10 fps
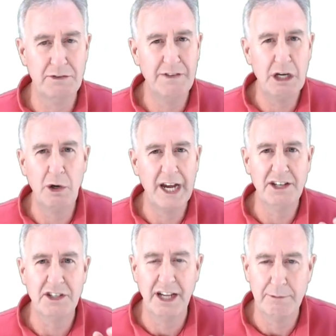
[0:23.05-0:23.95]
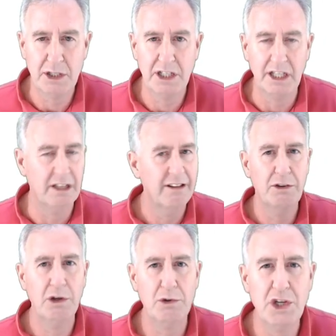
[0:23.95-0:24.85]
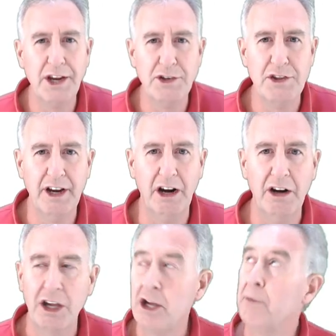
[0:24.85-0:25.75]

vox times t, no change there.